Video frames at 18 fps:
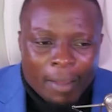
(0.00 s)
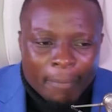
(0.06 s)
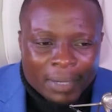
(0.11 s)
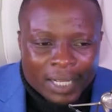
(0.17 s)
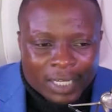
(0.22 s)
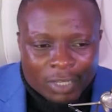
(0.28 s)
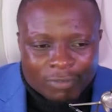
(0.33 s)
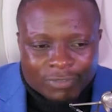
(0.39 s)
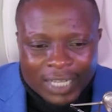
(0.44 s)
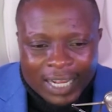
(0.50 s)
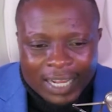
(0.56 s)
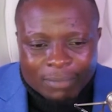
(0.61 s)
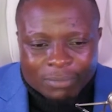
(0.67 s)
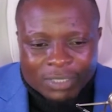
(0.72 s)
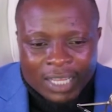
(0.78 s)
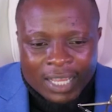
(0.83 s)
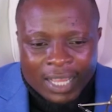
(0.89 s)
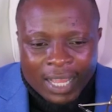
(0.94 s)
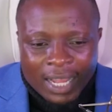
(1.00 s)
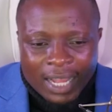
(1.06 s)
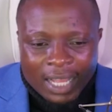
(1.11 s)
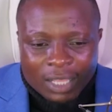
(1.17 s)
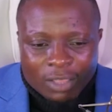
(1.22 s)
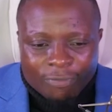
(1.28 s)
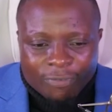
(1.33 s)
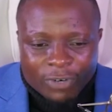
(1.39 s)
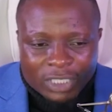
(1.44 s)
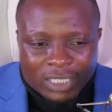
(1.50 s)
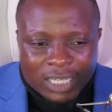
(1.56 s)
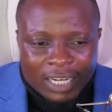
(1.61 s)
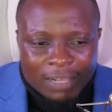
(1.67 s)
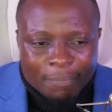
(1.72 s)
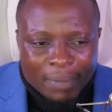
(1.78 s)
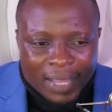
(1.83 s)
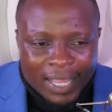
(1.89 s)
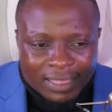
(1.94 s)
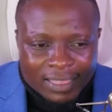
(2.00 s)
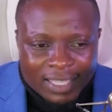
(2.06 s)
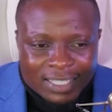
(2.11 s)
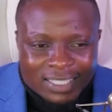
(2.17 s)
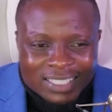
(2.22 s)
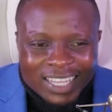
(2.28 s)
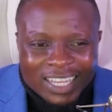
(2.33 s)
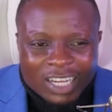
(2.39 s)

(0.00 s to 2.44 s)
plenty of times. Uh, the first lending path is the